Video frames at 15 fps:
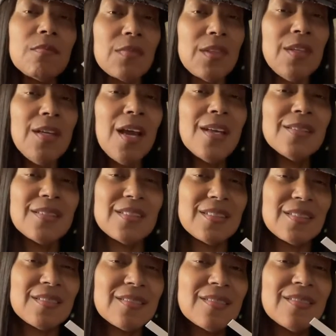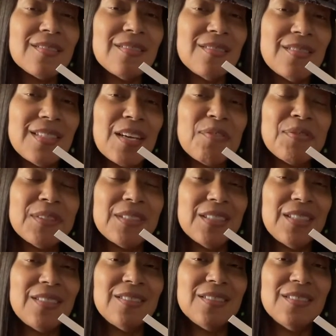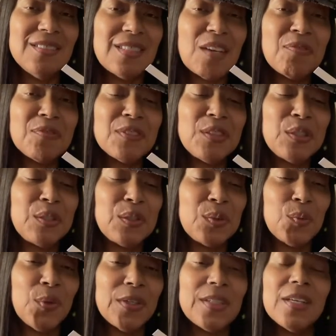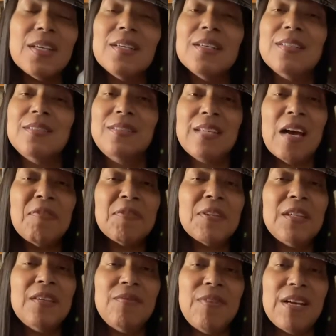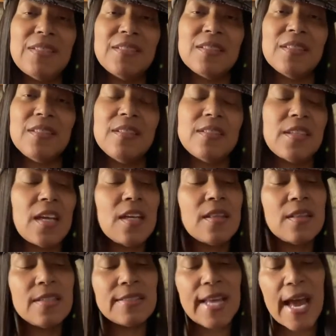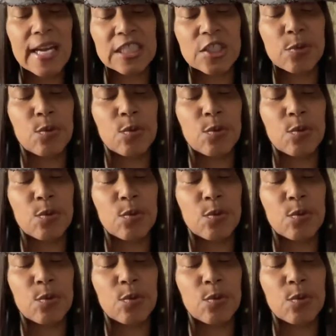Yes, definitely a good one. Definitely invest in this. This actually